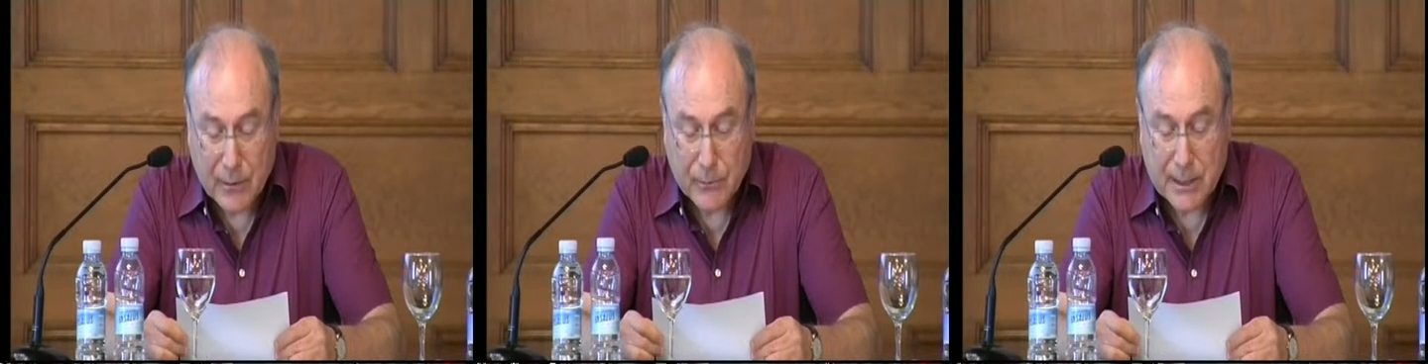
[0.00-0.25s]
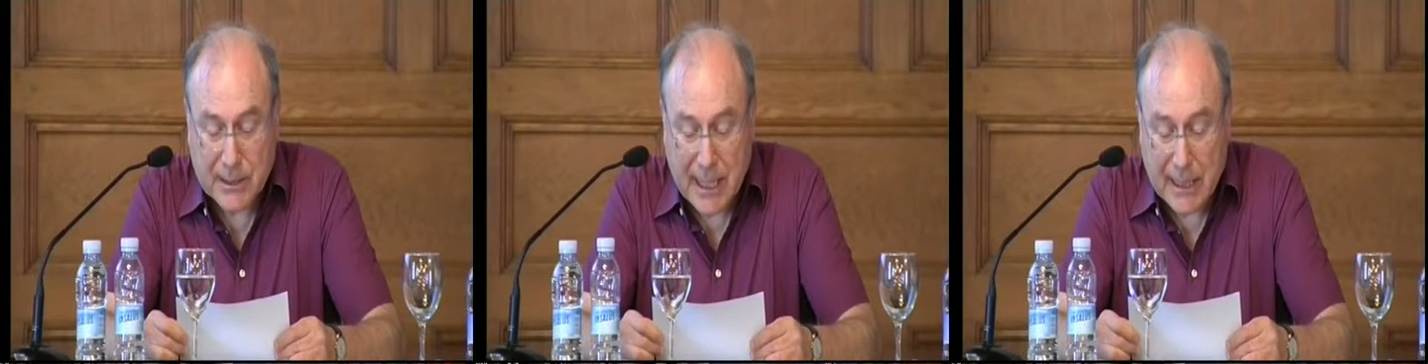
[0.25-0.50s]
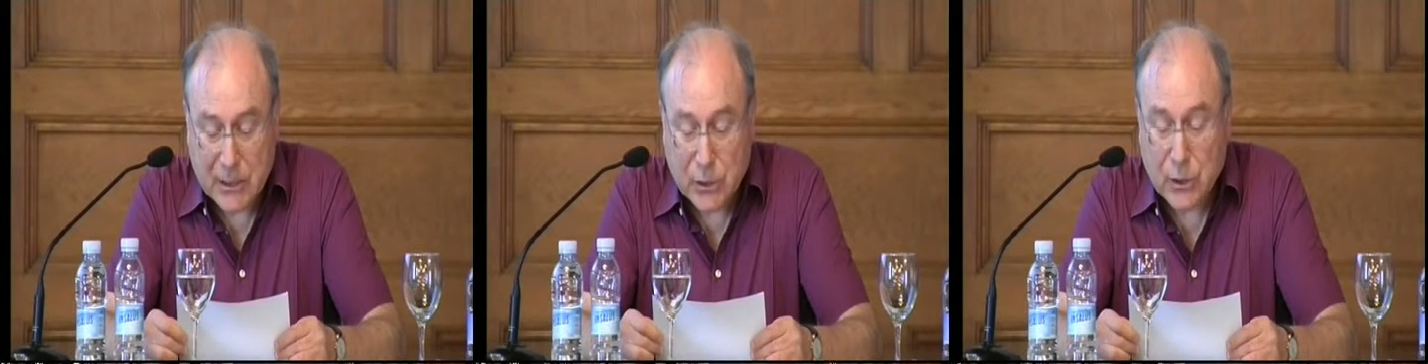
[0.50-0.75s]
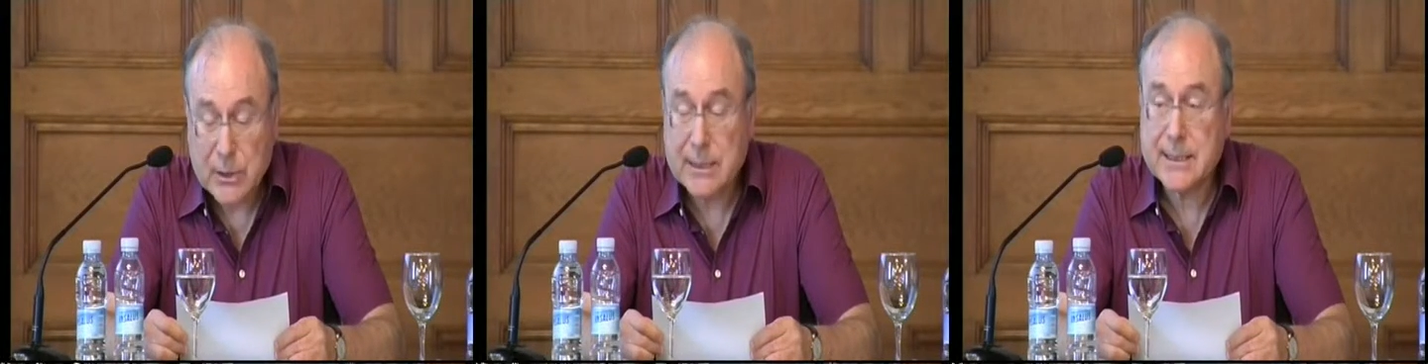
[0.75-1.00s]
with
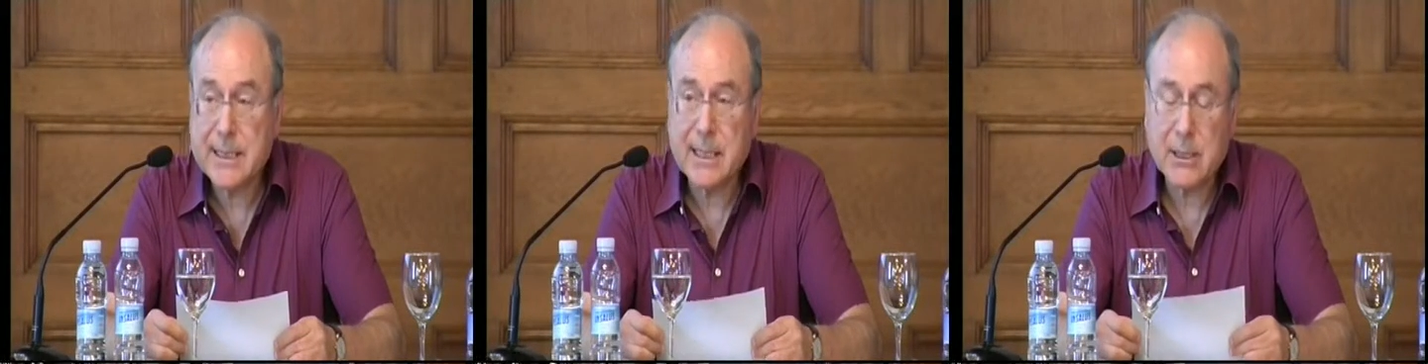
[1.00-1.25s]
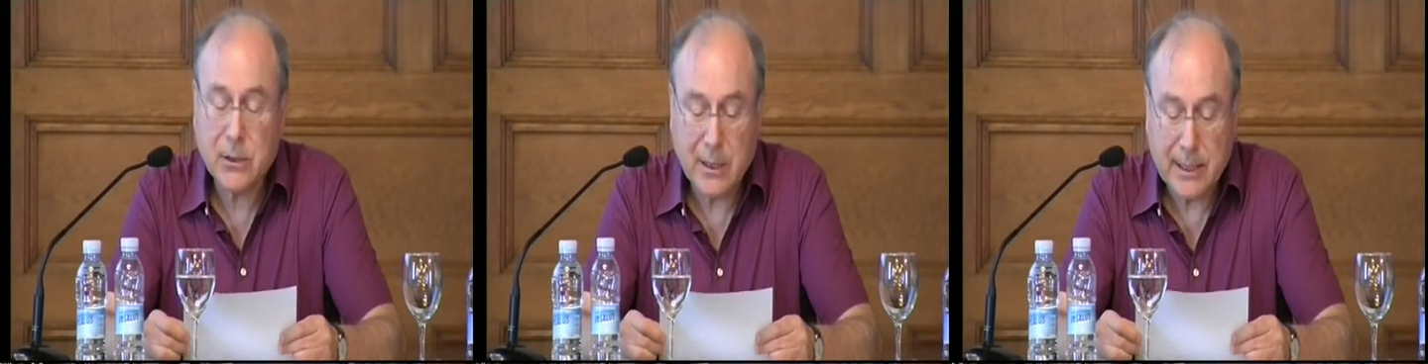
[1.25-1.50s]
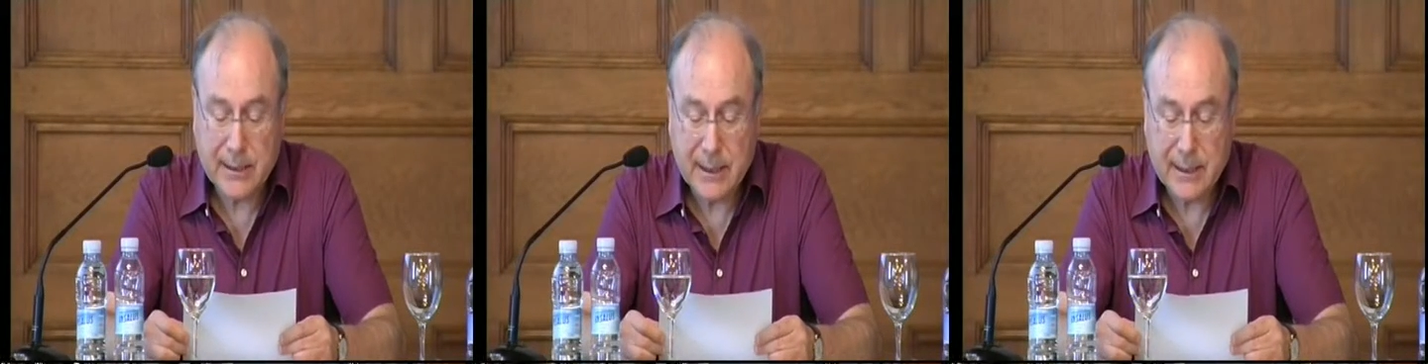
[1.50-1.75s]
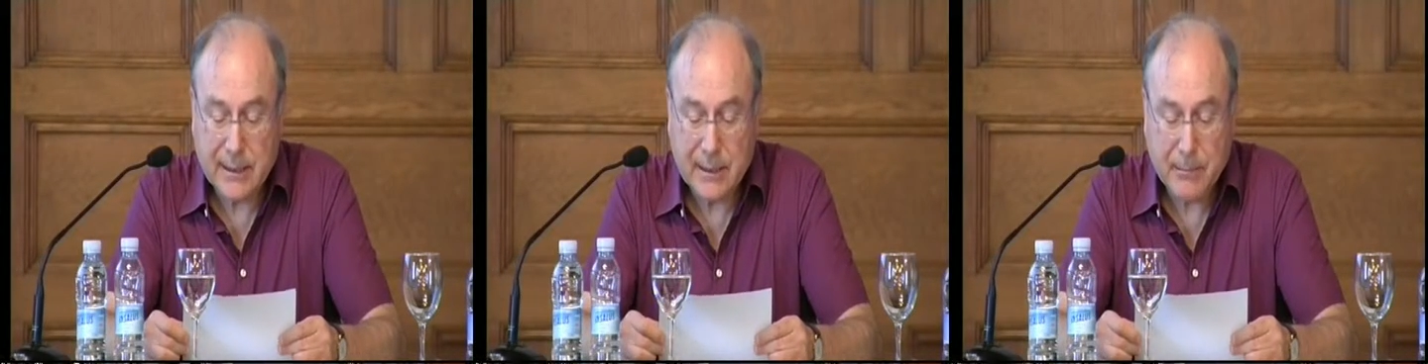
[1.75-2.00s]
electrons
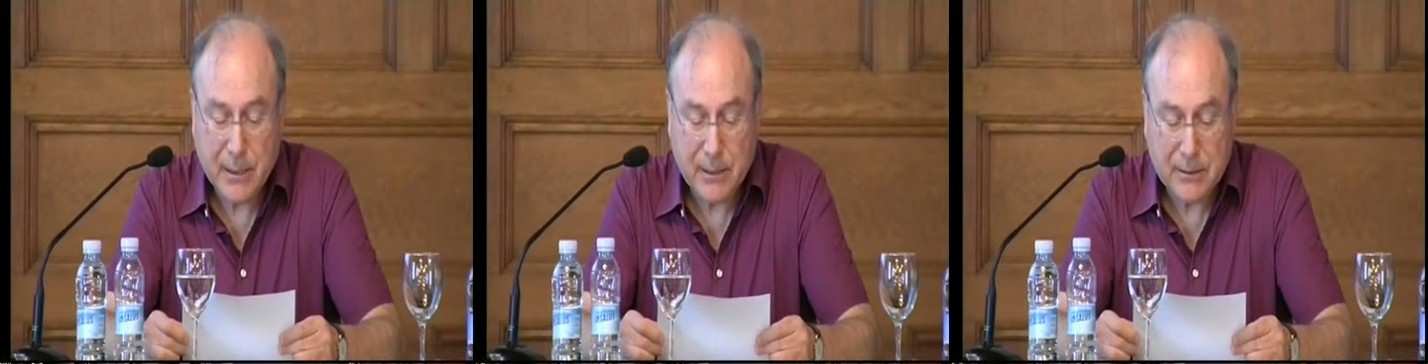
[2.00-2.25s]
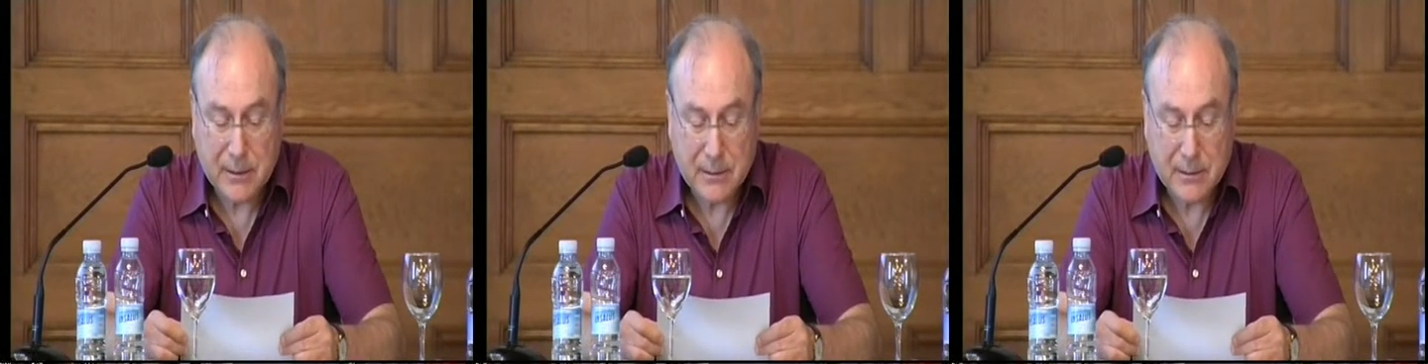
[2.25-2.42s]
circulating about